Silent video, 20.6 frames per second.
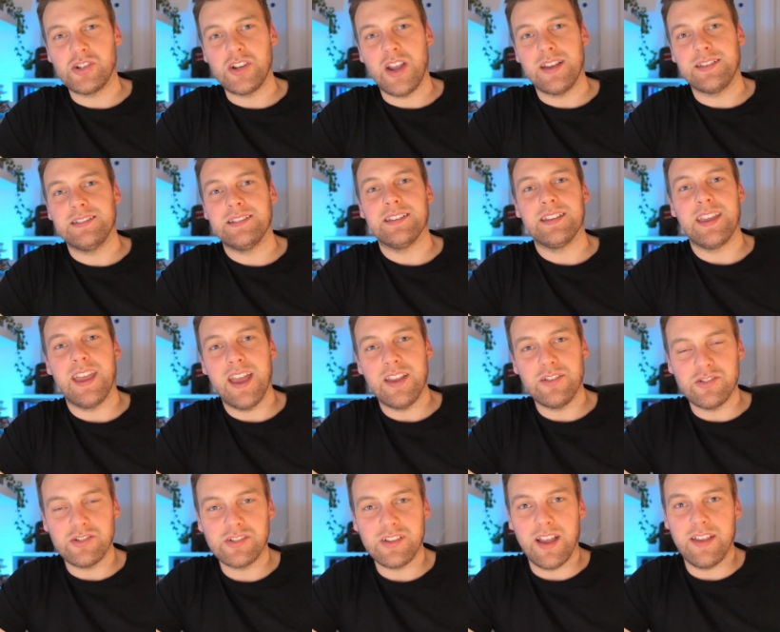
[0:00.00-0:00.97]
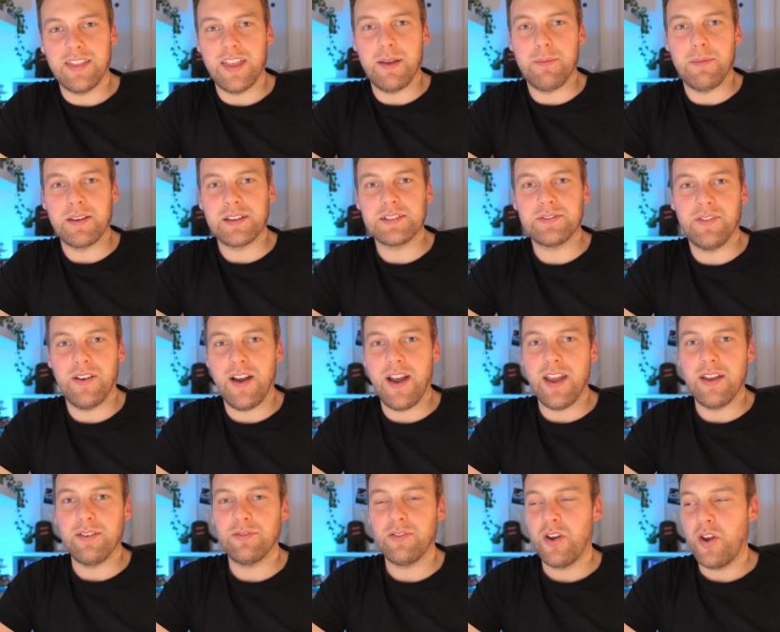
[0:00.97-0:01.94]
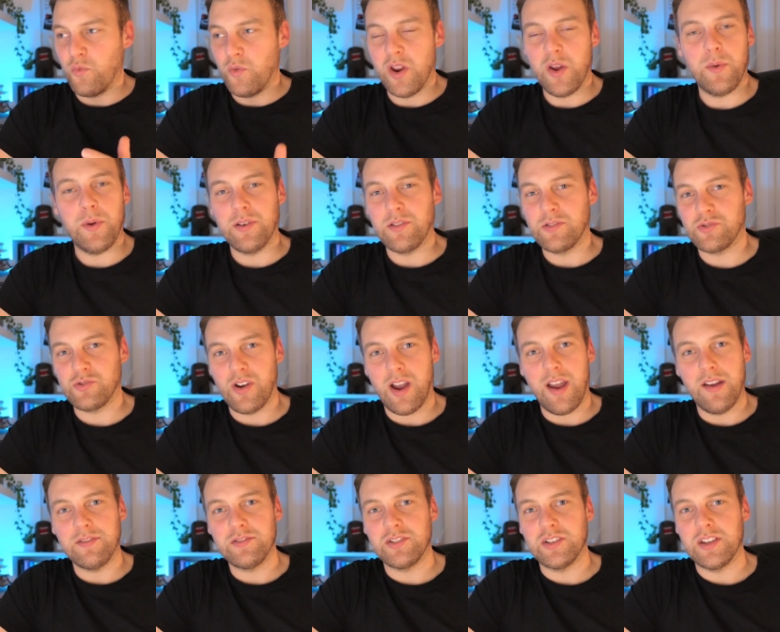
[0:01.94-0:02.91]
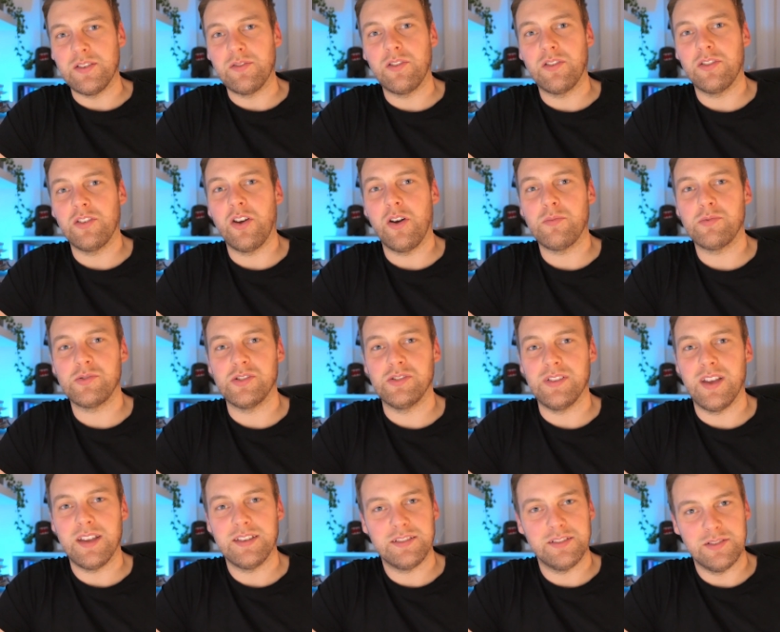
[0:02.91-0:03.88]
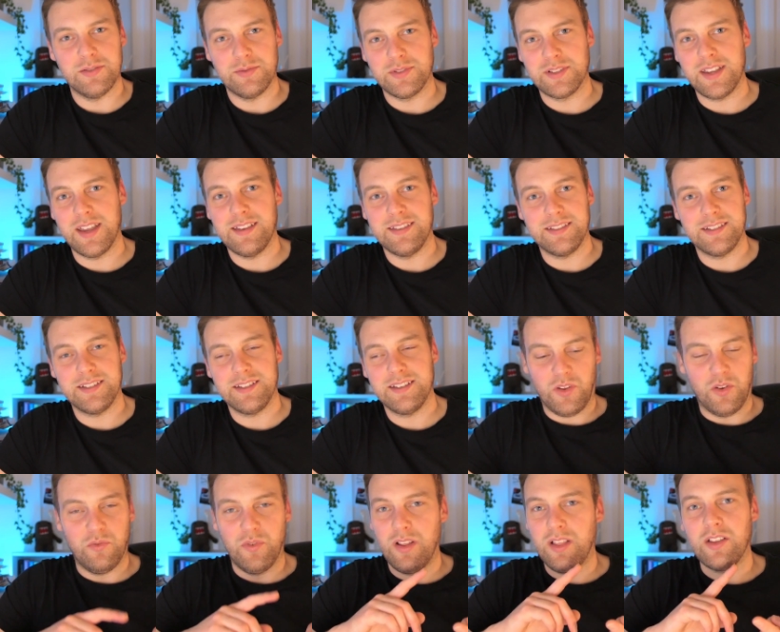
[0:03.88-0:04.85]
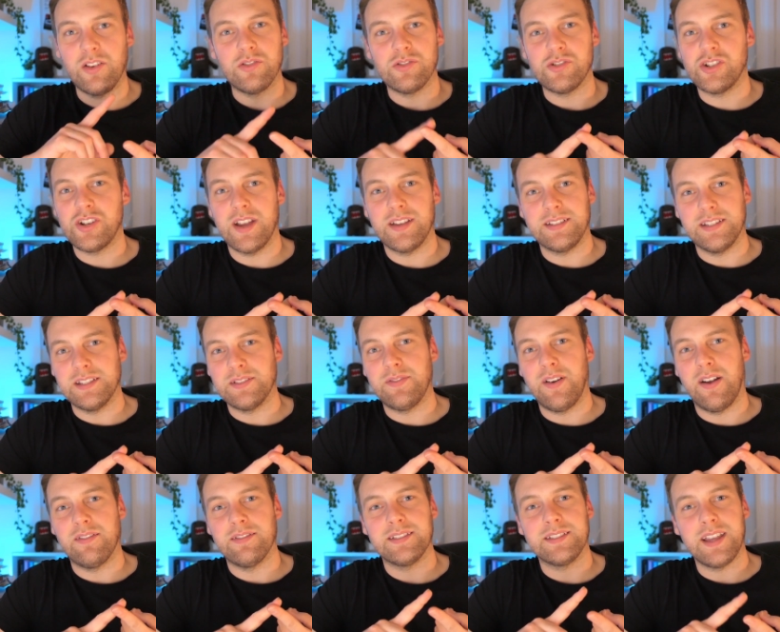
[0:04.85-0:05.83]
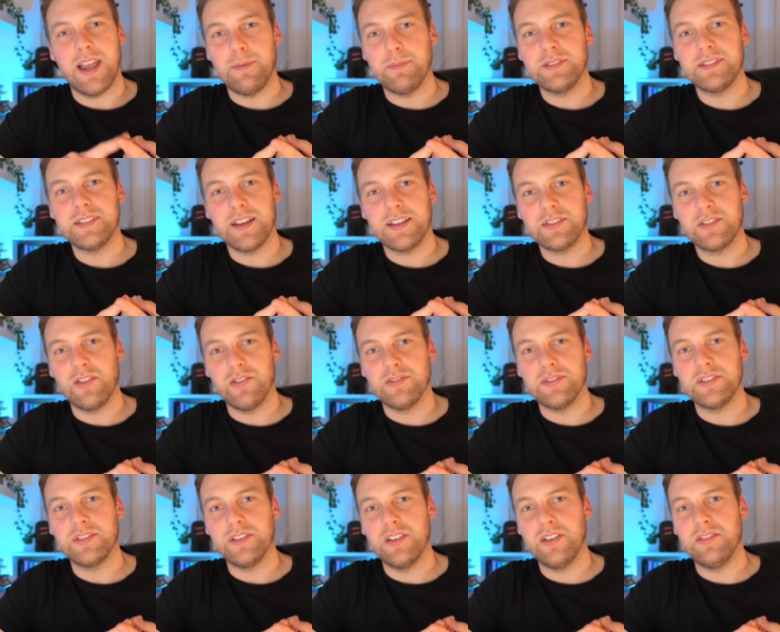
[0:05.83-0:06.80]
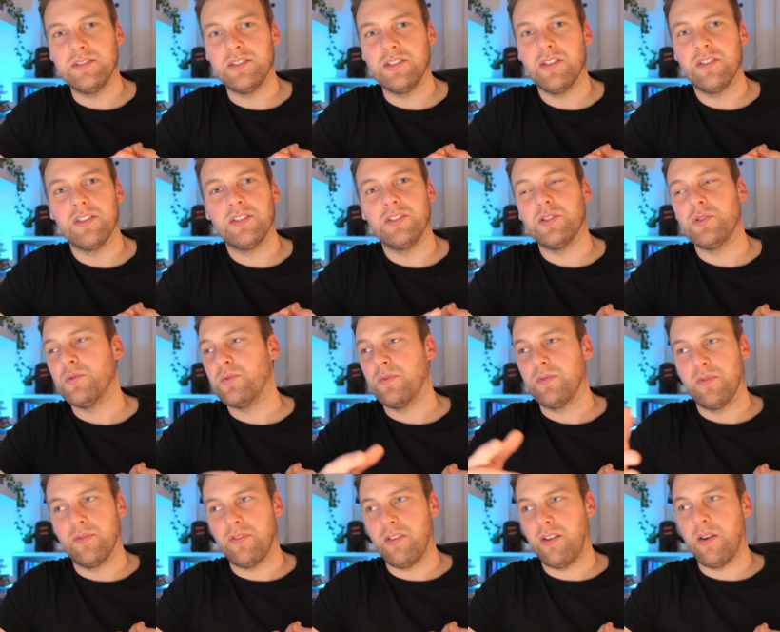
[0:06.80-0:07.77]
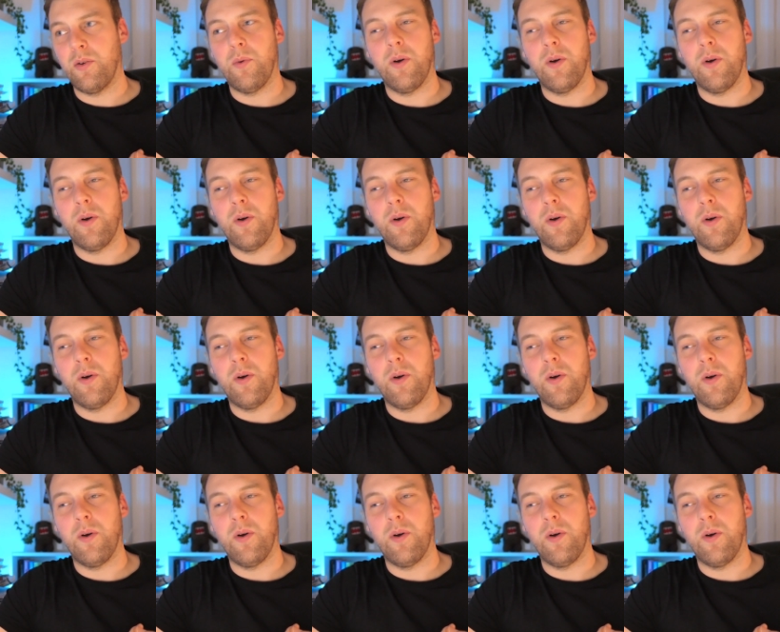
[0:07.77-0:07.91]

chassis again, just like the MX-5. Rear wheel drive, so you've got the option there to do skids. Really good chassis as far as time attack's concerned. You know, they do very